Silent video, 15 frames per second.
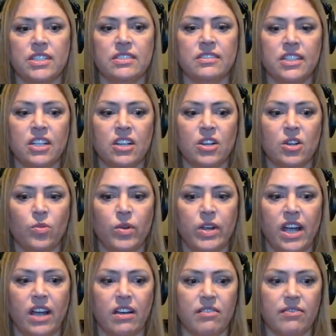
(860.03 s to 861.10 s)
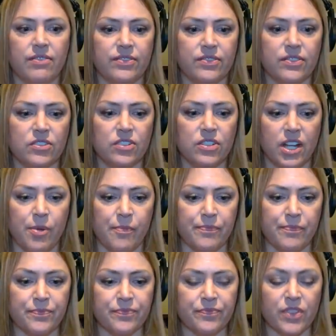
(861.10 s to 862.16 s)
And we have
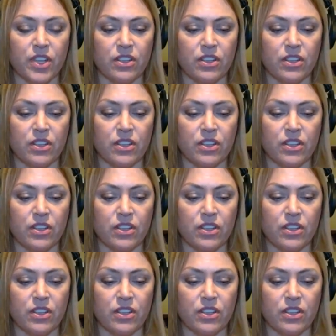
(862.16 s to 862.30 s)
um,